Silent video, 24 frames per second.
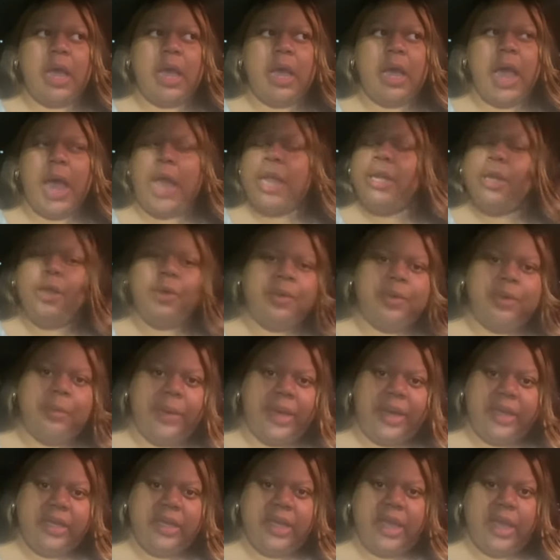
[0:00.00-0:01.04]
I know
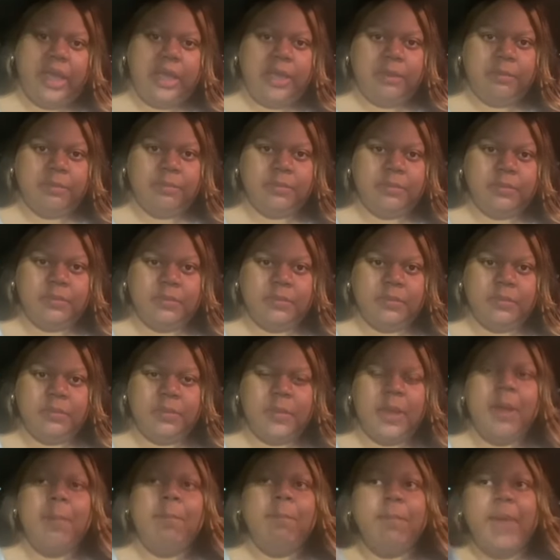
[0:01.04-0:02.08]
nobody came.
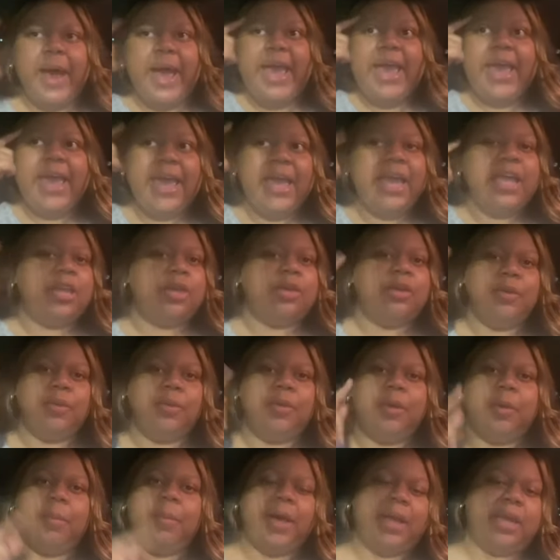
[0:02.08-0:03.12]
My head knew
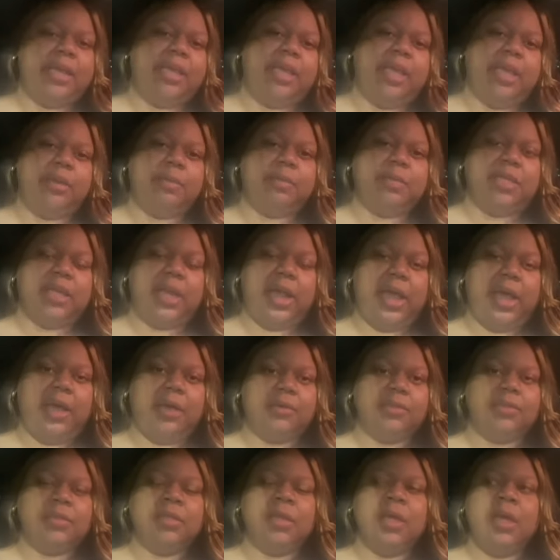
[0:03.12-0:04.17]
nobody came to the
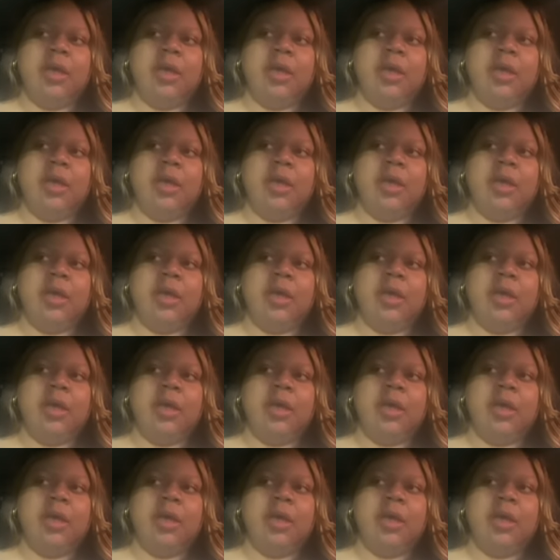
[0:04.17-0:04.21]
house.